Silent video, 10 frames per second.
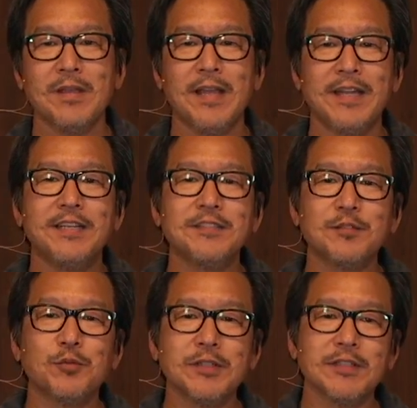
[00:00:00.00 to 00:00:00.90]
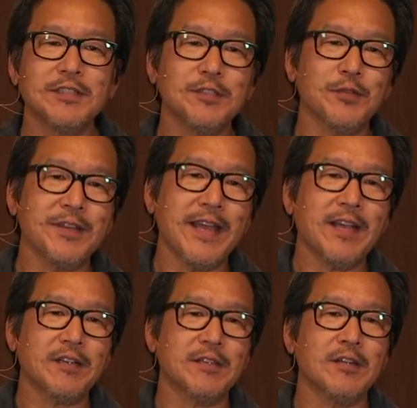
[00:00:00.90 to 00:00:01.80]
And here's the real issue with
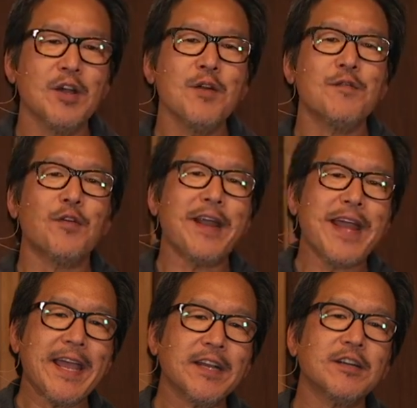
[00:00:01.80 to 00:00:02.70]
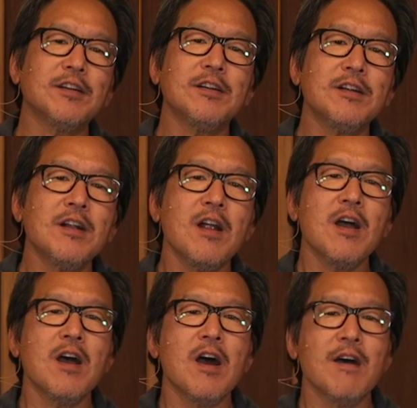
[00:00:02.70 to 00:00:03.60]
anger. For anger
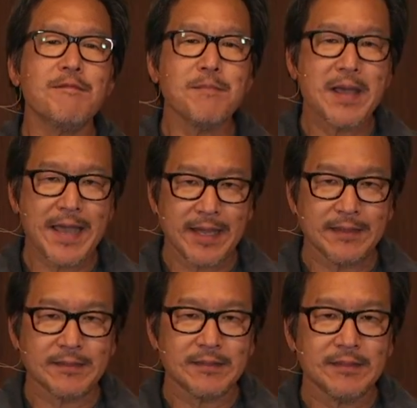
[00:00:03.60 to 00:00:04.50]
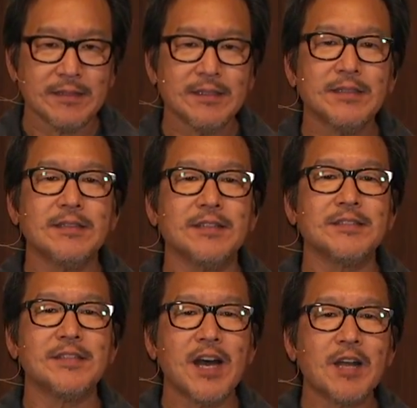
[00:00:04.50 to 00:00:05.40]
of man
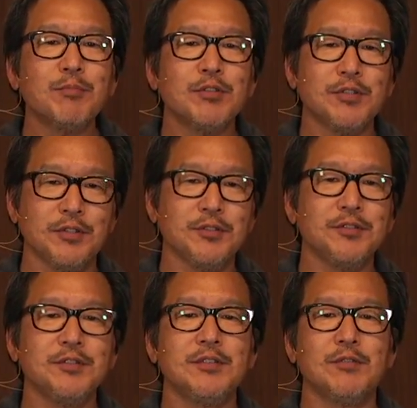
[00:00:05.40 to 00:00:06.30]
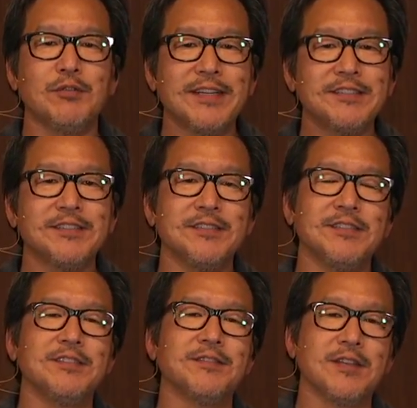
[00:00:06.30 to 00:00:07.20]
does not produce the
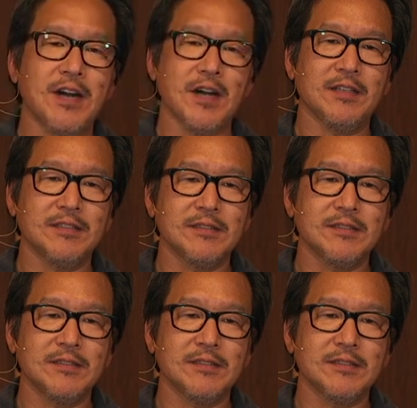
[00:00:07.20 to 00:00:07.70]
righteousness of God.